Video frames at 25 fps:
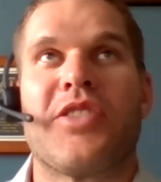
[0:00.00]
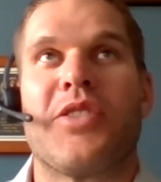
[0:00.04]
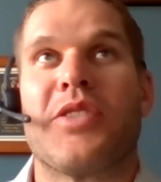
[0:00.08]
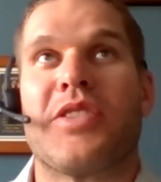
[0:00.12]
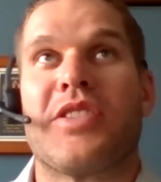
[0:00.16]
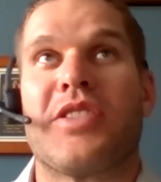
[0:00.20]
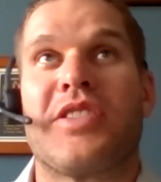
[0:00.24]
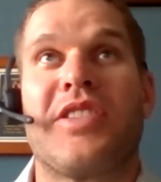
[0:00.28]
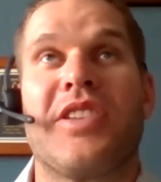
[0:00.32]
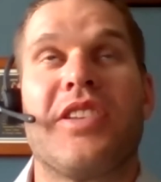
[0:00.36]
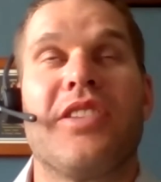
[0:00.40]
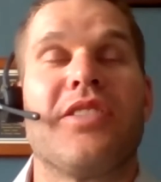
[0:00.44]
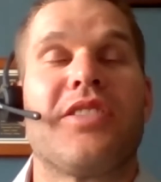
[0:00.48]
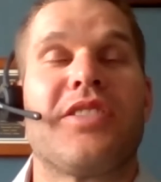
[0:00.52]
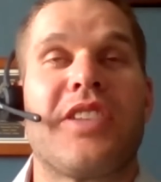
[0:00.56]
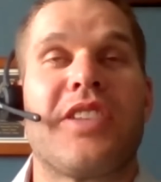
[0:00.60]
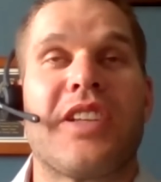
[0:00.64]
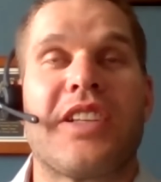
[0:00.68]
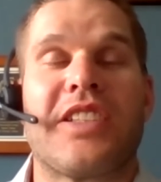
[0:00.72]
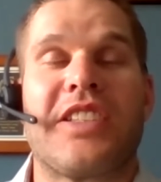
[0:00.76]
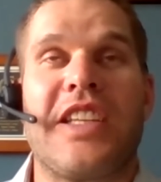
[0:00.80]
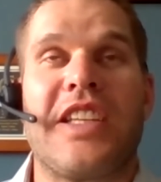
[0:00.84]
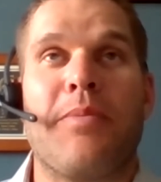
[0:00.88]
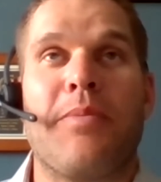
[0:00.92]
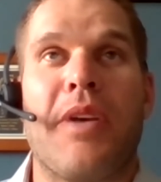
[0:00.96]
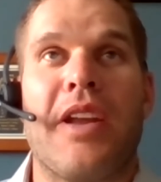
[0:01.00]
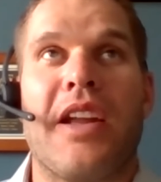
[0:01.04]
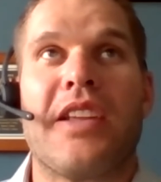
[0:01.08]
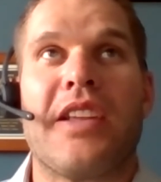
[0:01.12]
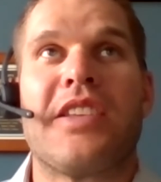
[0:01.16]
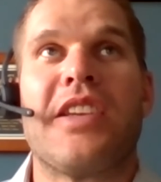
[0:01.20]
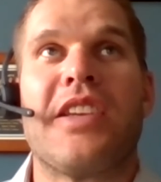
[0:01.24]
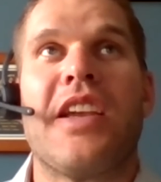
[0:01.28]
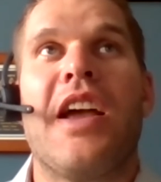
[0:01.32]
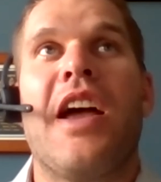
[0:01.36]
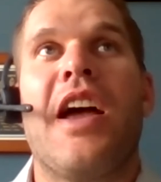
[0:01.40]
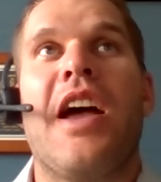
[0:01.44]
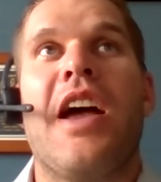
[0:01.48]
So it's still 60
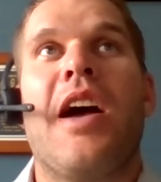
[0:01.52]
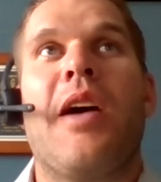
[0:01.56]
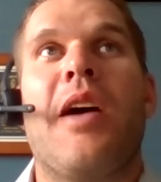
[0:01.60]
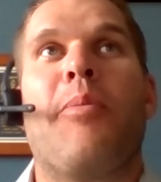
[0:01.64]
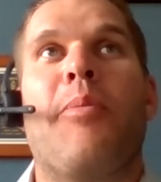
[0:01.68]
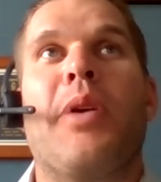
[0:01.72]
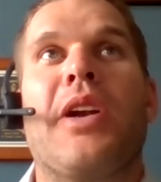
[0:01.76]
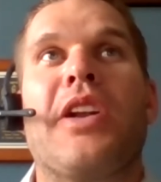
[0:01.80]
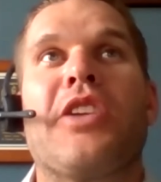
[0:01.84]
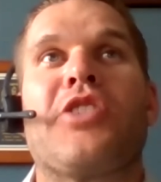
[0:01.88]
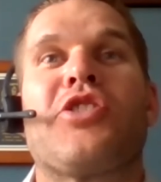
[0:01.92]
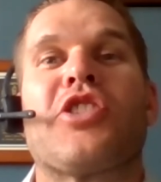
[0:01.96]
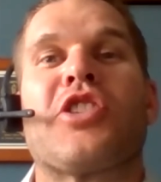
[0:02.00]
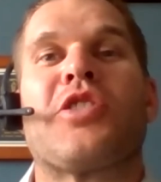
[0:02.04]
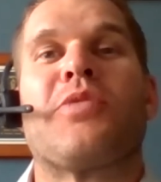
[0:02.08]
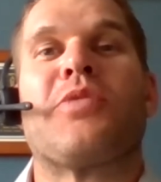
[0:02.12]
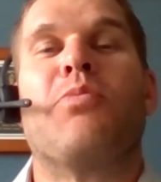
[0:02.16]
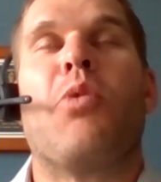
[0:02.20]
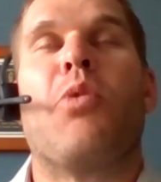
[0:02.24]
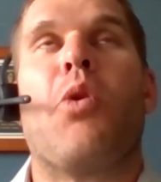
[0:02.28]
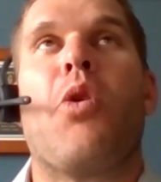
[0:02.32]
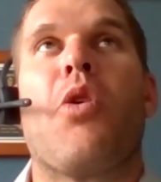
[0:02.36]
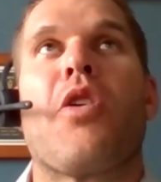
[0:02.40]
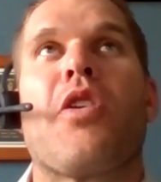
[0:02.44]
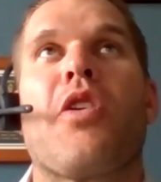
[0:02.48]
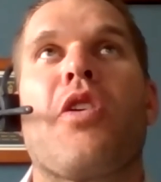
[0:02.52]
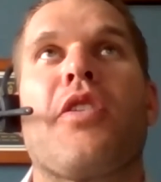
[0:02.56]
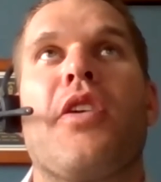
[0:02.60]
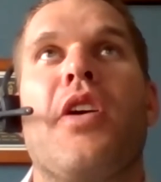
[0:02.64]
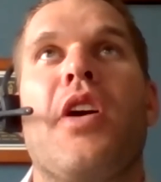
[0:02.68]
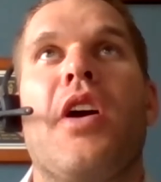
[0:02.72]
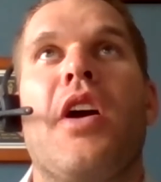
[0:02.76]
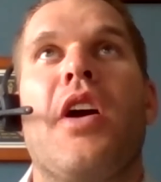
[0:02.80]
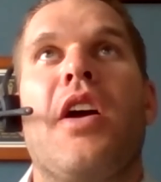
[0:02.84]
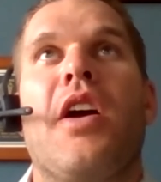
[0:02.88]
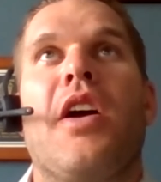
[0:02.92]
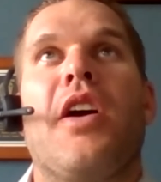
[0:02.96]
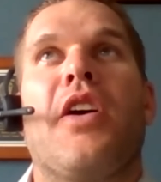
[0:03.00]
minutes, mm but it's just more